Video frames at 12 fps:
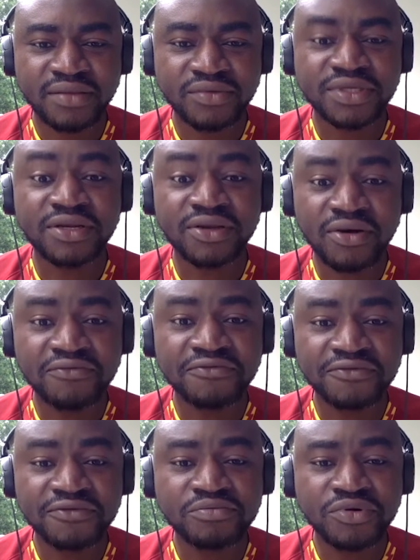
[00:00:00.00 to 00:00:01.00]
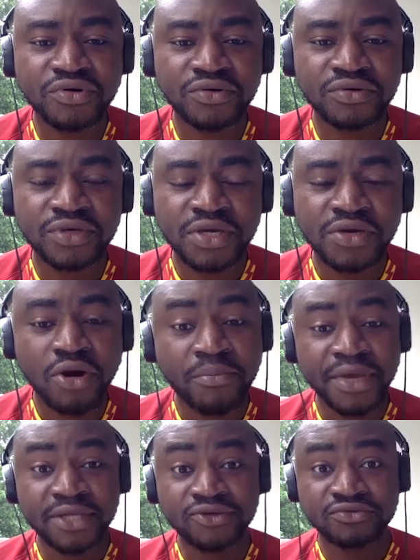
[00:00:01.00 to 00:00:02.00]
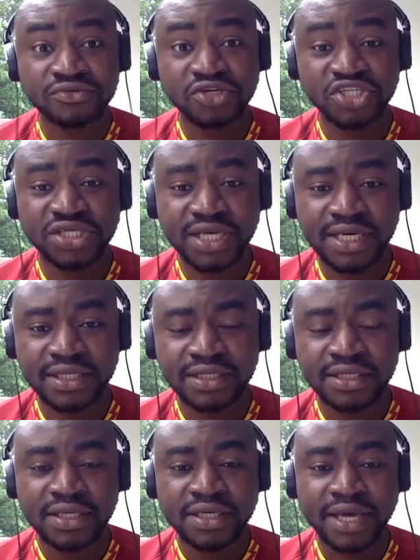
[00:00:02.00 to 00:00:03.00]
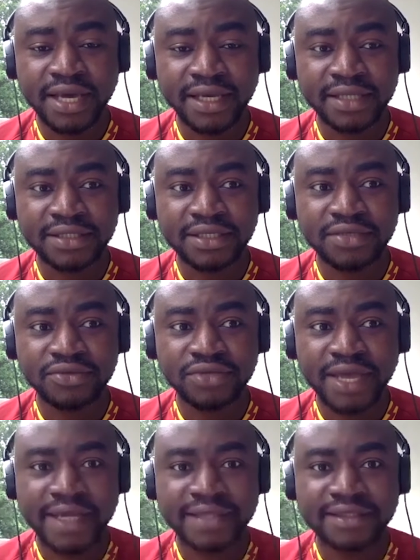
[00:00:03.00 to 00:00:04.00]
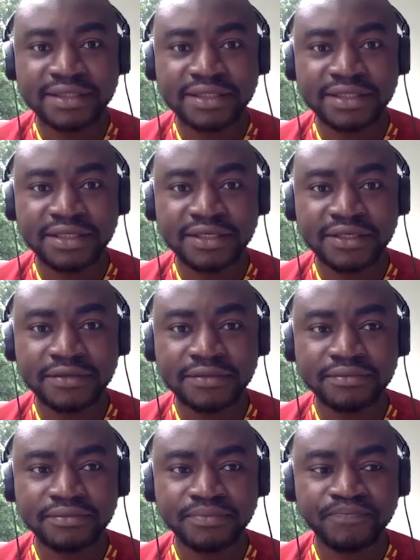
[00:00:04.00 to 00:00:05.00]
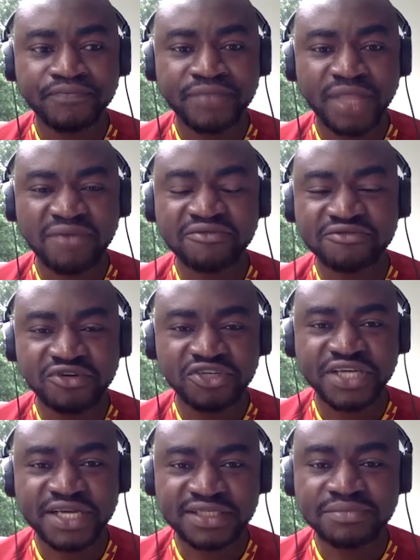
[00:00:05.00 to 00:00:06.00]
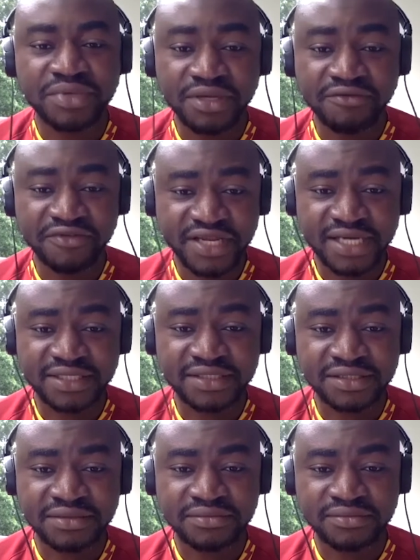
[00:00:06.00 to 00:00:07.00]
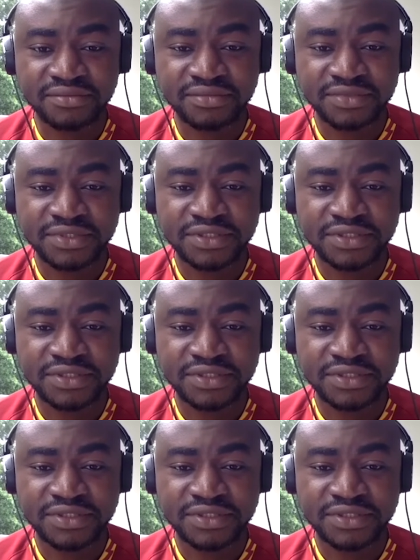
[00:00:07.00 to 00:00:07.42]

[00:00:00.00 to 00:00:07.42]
They love football compared to Russia. I can tell you that um, even Russians didn't believe in their team.